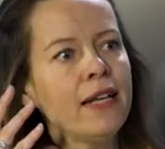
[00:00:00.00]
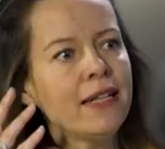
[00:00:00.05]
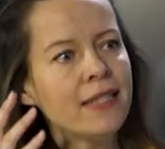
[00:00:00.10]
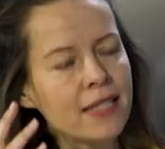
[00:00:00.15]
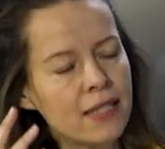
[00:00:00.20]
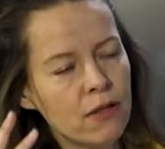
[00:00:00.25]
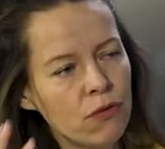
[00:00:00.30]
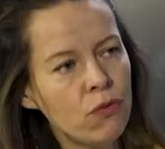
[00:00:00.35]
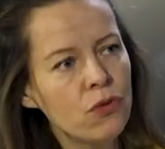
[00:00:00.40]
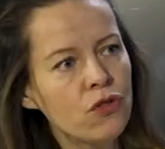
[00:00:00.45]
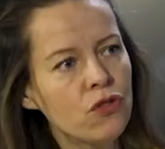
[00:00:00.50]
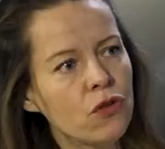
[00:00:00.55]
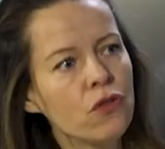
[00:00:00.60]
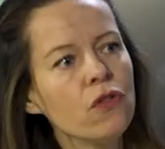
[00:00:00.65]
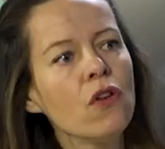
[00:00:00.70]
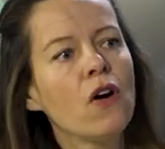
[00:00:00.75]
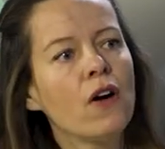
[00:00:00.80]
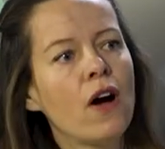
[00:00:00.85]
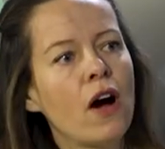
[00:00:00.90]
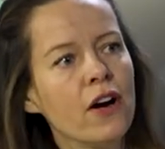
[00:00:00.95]
it's also
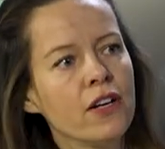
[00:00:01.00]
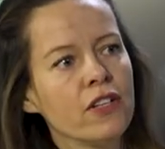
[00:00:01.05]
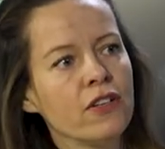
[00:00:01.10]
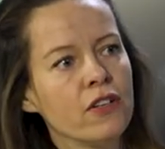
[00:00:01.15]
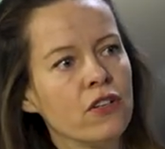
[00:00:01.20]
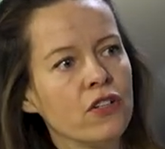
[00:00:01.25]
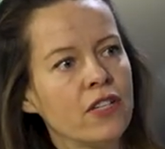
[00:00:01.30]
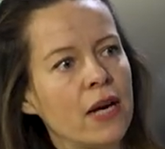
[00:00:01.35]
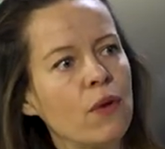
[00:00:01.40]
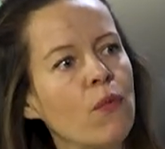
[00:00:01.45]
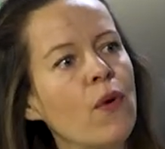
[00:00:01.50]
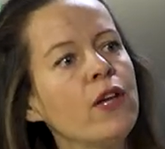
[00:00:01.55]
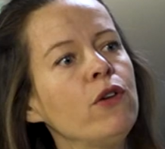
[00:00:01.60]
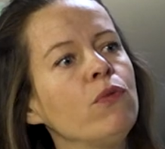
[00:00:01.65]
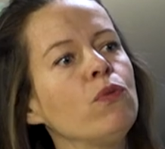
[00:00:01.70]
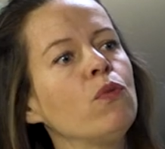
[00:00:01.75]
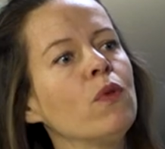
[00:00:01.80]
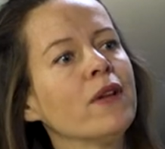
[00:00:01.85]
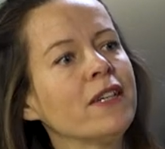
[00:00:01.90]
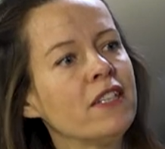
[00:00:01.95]
not hard to understand why you
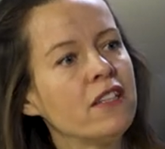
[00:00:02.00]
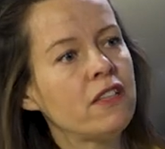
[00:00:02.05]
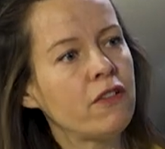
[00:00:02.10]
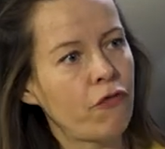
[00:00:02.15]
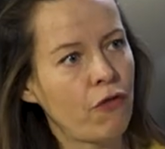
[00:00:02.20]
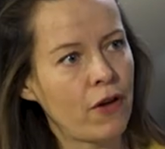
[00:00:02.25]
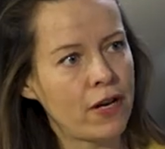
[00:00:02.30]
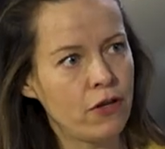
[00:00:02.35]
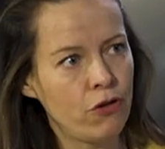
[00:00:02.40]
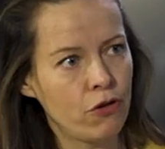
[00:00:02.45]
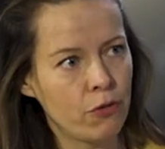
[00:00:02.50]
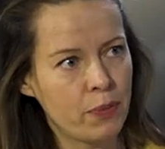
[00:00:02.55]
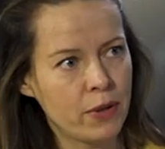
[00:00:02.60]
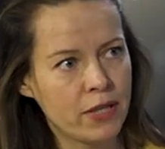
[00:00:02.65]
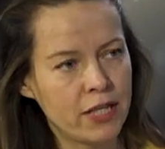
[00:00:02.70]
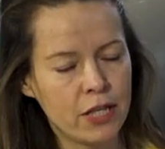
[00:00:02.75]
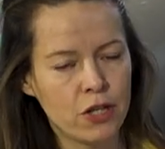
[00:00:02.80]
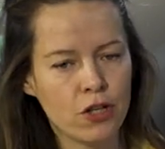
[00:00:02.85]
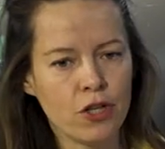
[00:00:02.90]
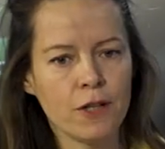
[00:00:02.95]
would want to defend your
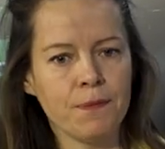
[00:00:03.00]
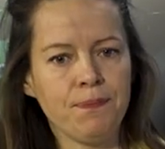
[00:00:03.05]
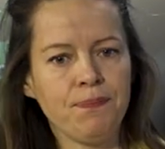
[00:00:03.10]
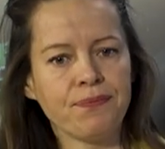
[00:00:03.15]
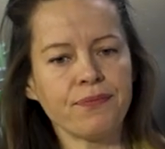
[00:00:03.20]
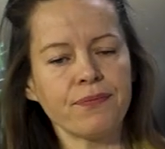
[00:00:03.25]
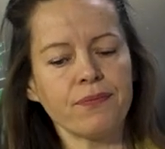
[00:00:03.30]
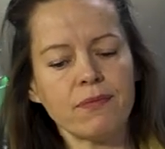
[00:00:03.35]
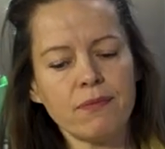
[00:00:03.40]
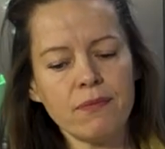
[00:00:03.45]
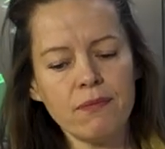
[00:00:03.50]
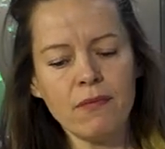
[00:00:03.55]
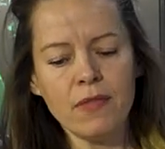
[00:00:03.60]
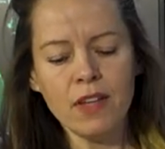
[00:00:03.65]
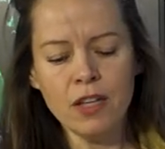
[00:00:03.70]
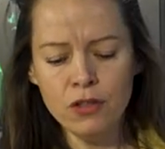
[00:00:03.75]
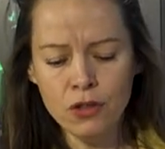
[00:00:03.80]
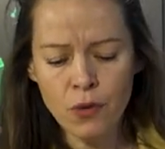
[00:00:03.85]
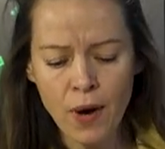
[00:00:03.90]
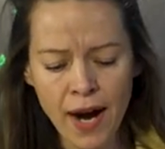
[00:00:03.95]
position.
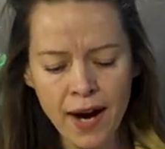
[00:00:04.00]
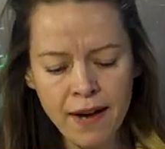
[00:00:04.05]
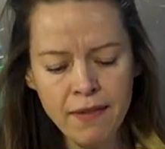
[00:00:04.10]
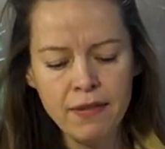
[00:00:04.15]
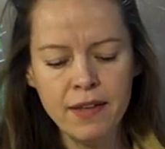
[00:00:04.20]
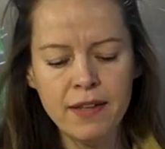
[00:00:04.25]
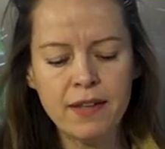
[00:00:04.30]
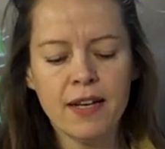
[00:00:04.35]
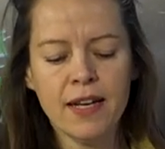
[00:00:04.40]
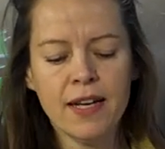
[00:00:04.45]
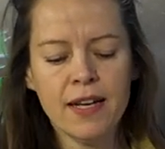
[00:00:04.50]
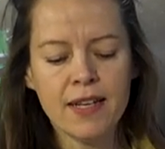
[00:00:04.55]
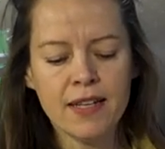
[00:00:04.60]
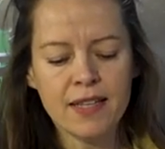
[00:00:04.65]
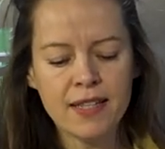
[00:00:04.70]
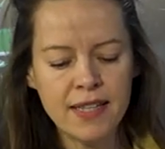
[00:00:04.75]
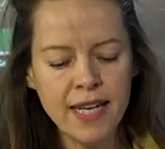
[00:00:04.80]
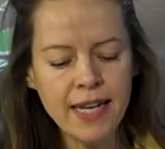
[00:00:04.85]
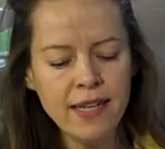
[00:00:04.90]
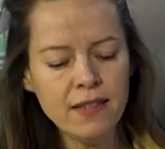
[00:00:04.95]
So I think
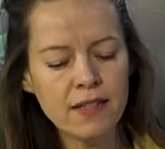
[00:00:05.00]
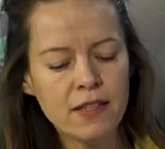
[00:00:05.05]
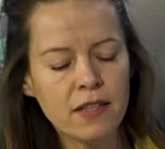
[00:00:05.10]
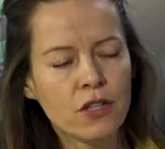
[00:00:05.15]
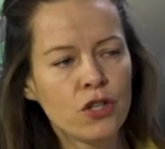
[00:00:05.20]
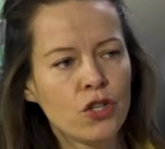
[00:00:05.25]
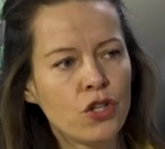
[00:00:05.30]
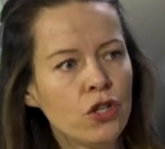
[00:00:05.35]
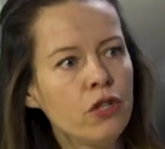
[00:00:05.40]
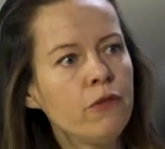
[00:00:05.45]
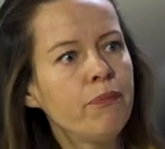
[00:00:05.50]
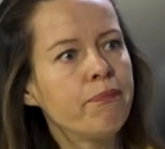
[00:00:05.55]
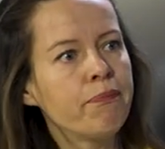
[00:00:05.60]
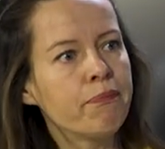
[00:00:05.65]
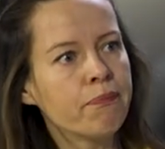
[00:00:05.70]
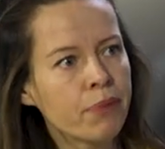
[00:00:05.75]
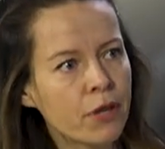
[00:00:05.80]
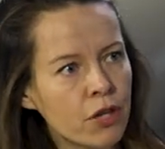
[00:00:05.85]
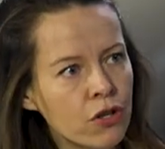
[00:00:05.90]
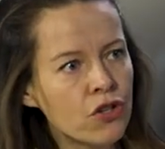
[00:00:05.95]
states should
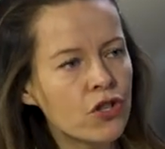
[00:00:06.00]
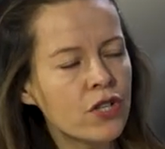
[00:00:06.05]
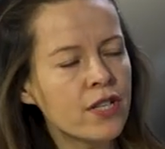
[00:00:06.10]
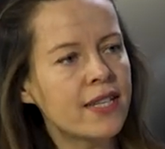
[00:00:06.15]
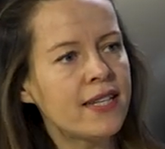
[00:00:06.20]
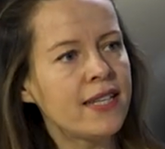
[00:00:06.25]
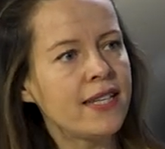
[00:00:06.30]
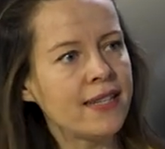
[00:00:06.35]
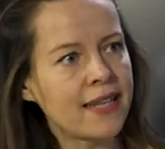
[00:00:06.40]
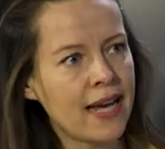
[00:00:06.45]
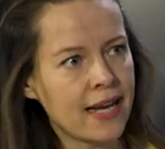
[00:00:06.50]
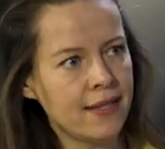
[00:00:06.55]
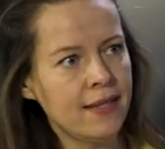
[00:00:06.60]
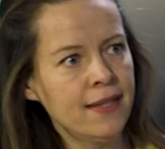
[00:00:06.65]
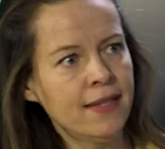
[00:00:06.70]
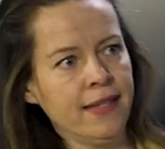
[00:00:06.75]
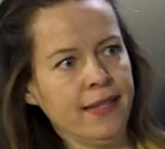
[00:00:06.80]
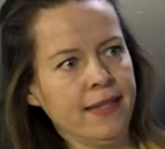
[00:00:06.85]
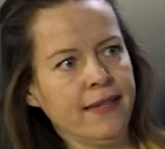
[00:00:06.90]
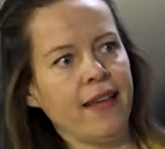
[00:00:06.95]
purchase these
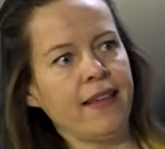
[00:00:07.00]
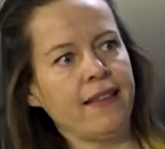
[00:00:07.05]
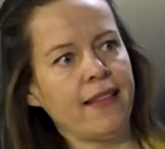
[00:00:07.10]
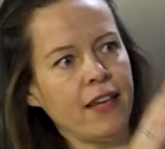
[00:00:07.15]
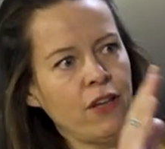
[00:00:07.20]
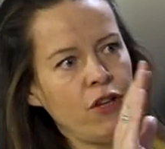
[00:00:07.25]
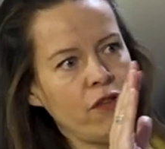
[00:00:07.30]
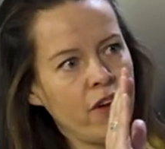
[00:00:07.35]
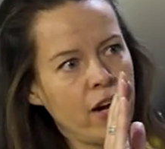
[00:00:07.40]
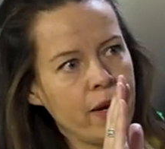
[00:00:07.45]
assets and say thank you